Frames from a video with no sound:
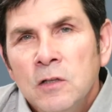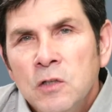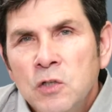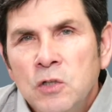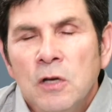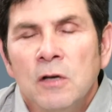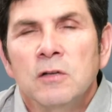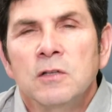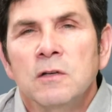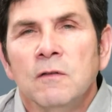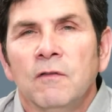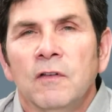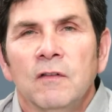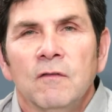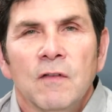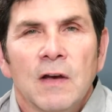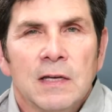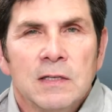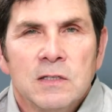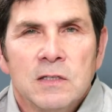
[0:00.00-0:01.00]
Joseph
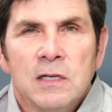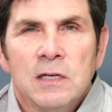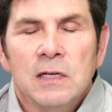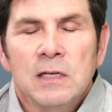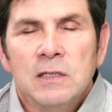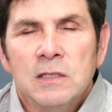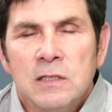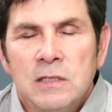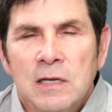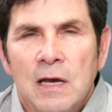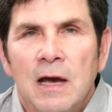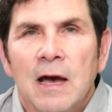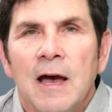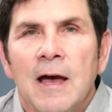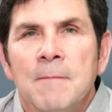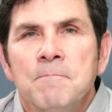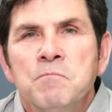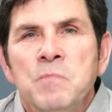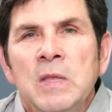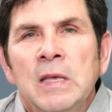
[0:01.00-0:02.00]
invested his
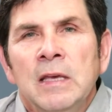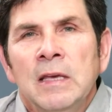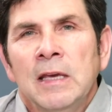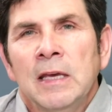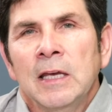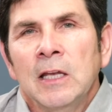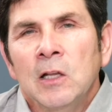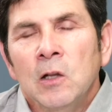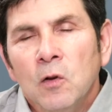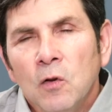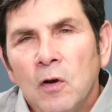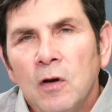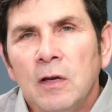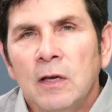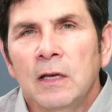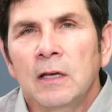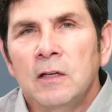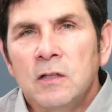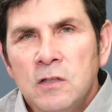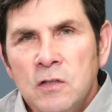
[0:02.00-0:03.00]
time in
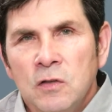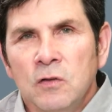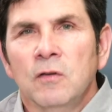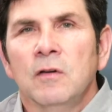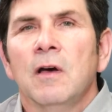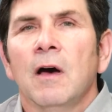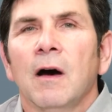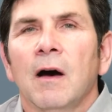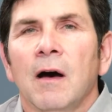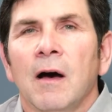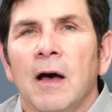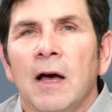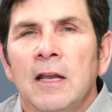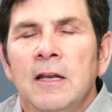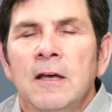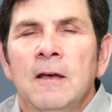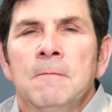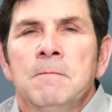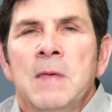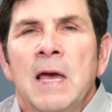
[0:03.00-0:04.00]
looking to
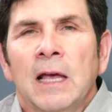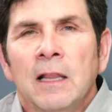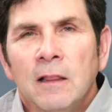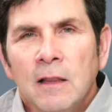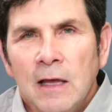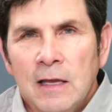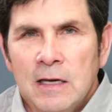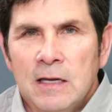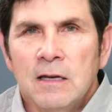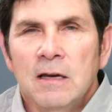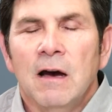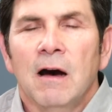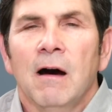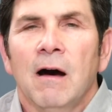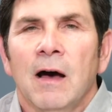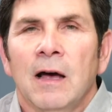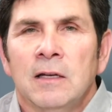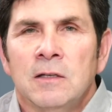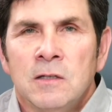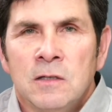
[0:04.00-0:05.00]
God and letting
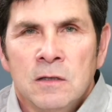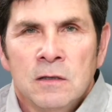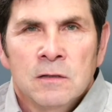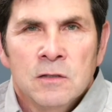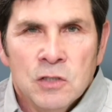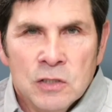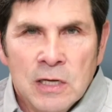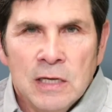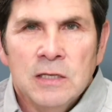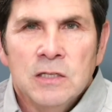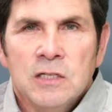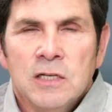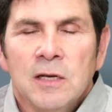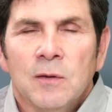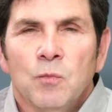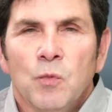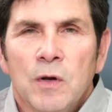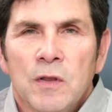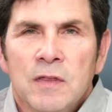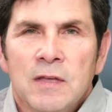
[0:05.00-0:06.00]
God change
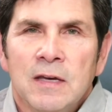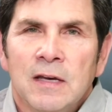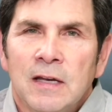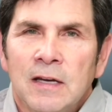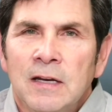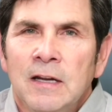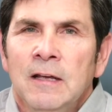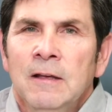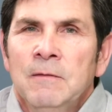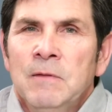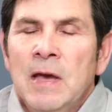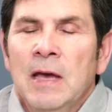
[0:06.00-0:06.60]
him within.